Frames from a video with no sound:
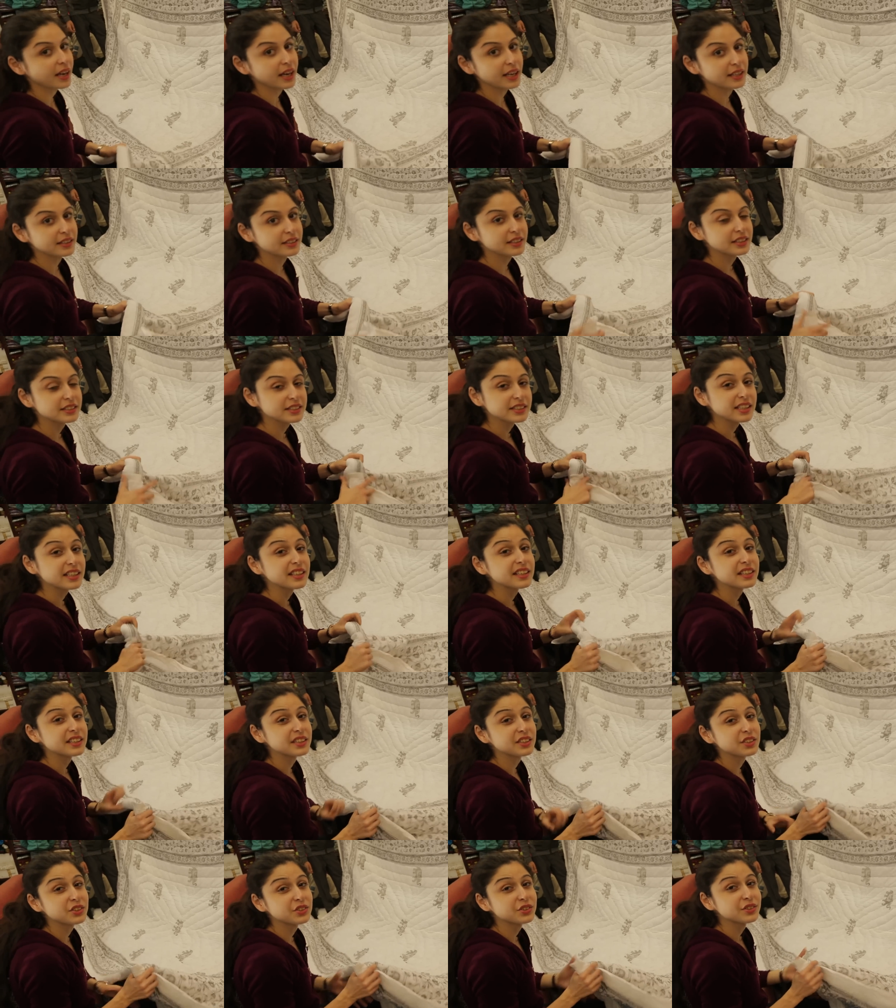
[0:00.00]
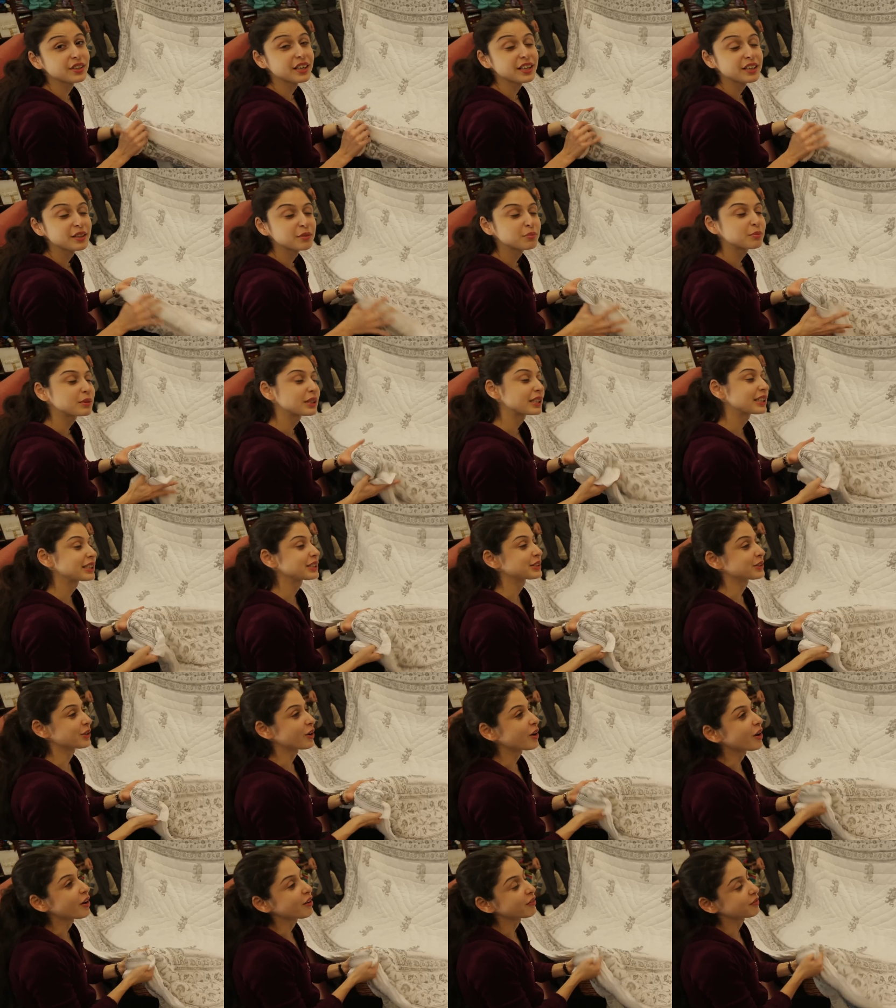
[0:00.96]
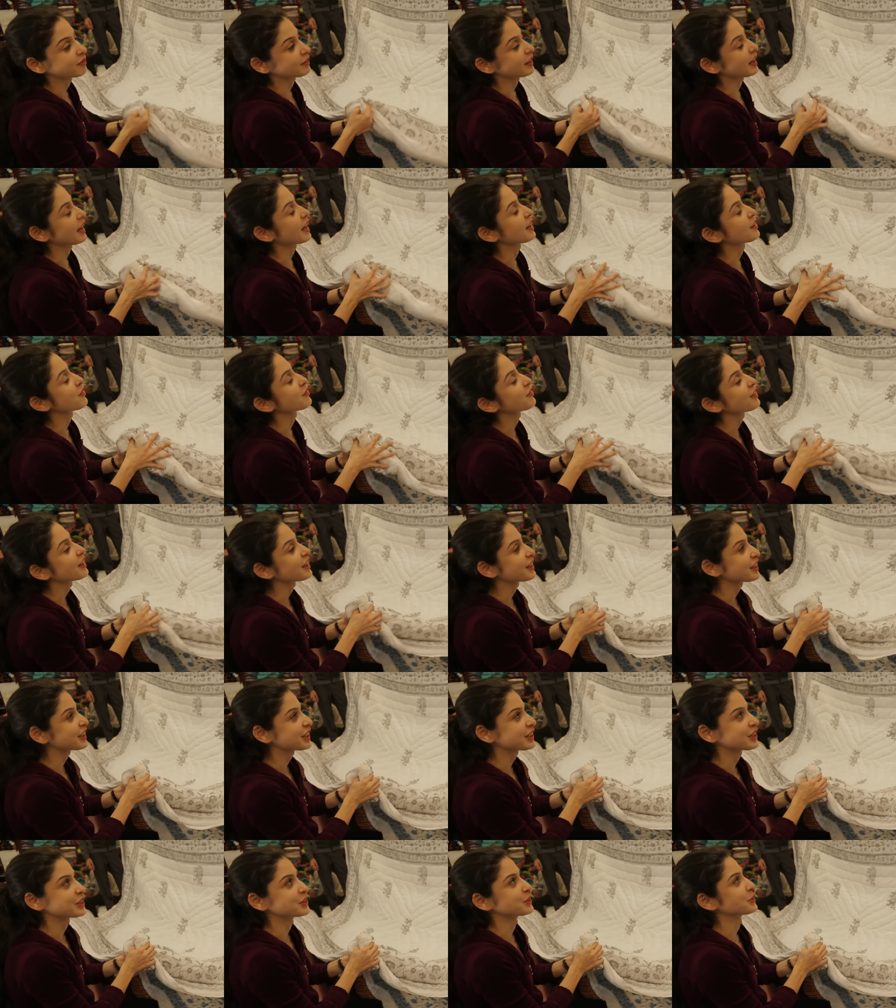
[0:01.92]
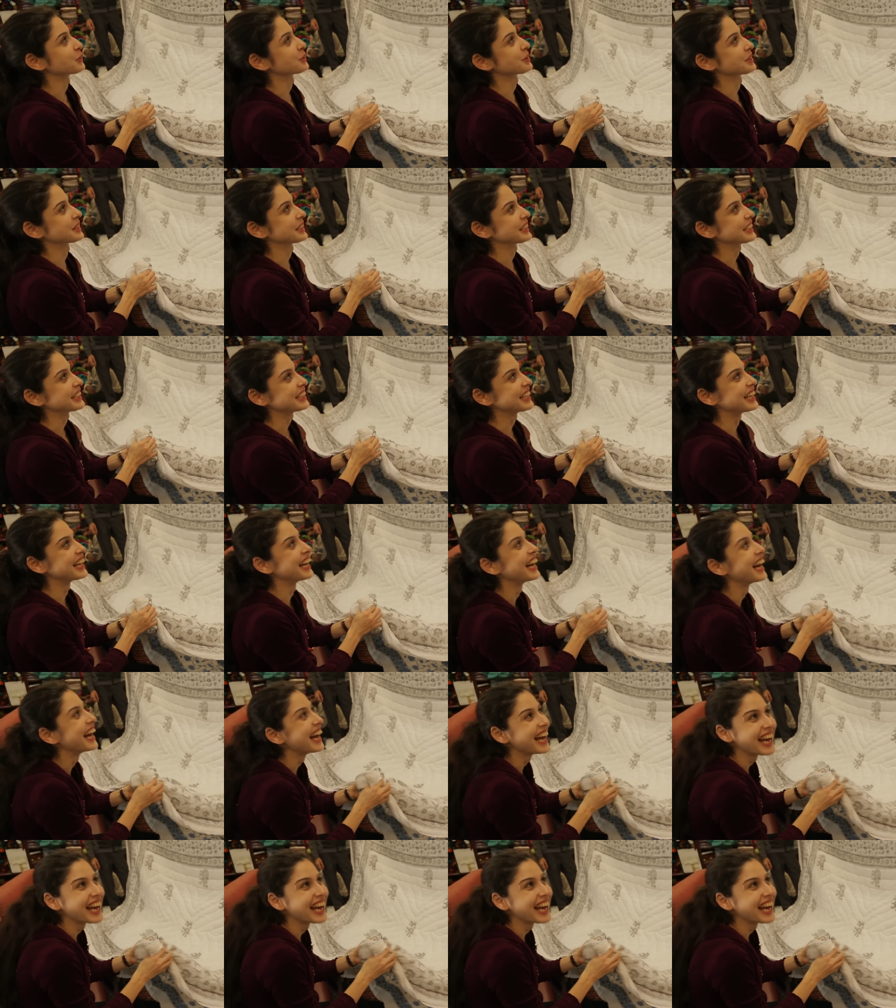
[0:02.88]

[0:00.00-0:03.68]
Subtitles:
And these are incredibly soft and very cozy.